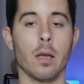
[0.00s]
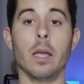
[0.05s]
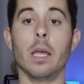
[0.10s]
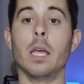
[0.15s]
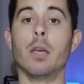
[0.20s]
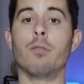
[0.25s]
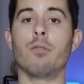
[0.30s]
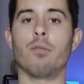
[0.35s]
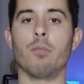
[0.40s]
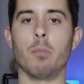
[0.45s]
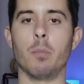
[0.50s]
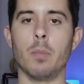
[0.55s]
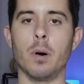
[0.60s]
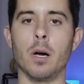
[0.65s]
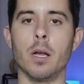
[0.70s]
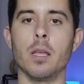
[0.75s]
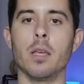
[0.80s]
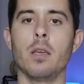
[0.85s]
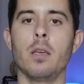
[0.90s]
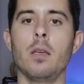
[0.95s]
If
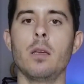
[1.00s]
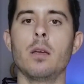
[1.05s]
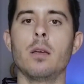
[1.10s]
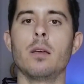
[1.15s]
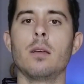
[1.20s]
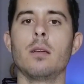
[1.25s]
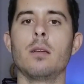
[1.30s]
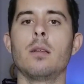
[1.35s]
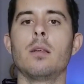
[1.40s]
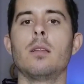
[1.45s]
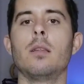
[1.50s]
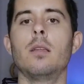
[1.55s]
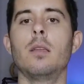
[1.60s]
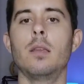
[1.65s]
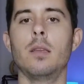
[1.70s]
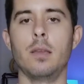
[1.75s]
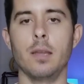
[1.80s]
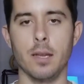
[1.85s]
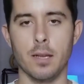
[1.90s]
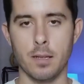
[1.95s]
money
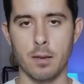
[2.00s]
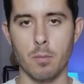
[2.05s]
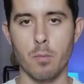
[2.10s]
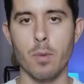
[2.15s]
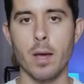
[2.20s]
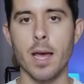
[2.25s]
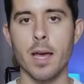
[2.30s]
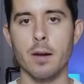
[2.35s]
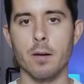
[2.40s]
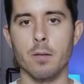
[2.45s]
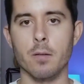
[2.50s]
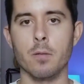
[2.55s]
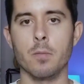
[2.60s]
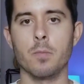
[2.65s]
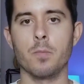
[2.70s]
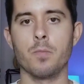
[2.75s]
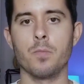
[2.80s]
didn't matter,